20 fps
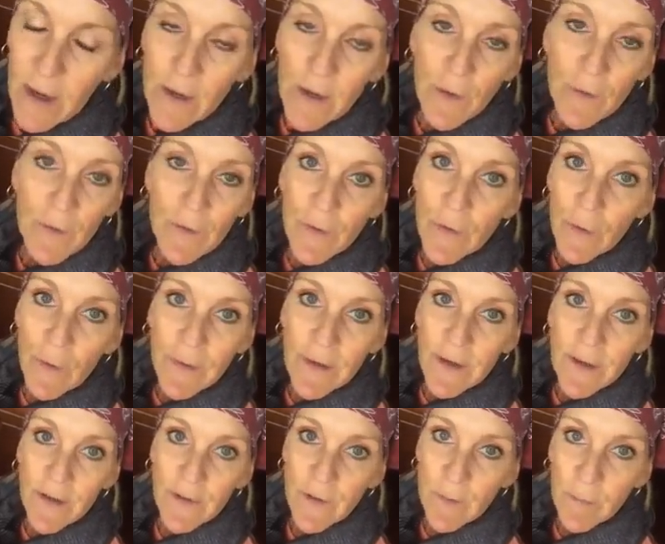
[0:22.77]
You do
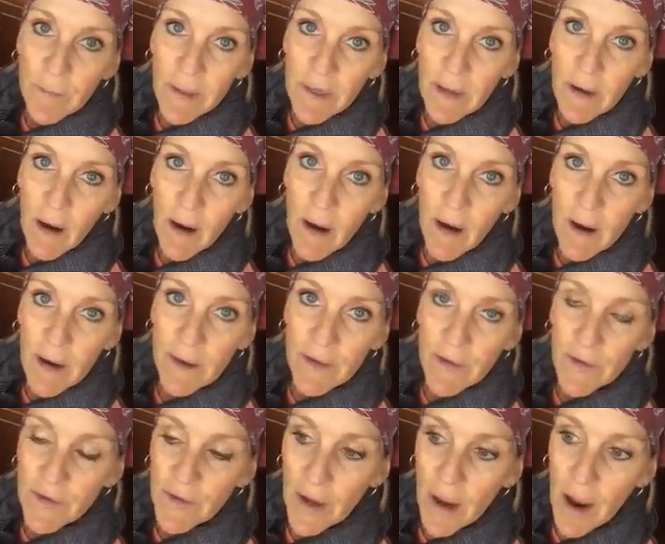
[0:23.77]
this
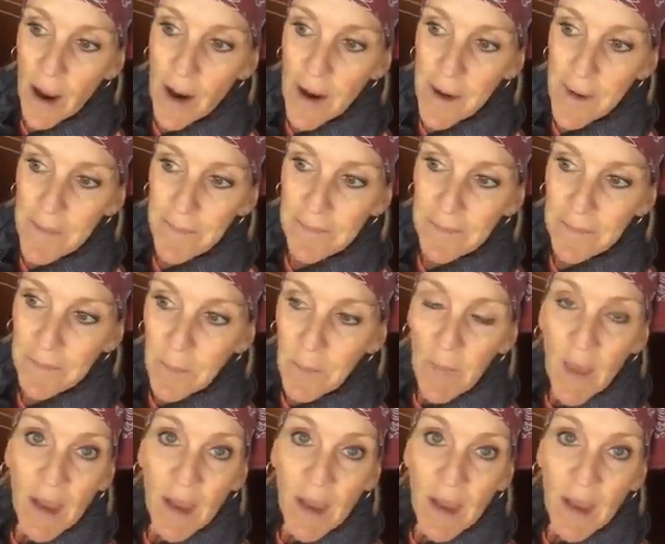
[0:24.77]
because um,